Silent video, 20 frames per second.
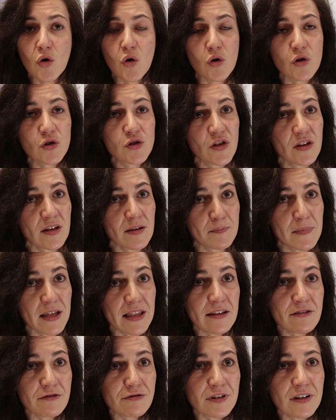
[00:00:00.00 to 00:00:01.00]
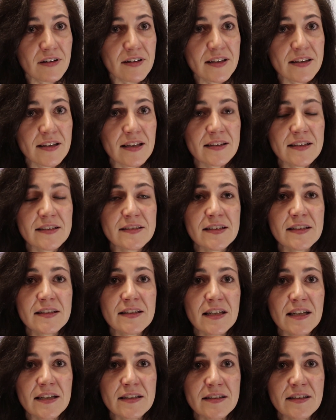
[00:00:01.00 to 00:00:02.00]
also the mid-infrared that is
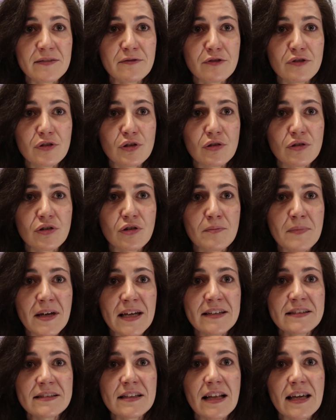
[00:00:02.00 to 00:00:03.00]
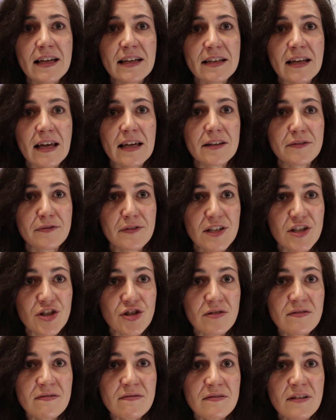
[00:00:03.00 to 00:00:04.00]
interesting for domains like night
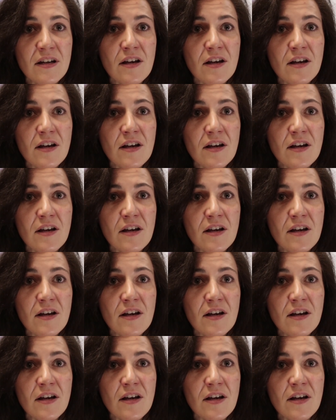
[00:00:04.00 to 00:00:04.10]
vision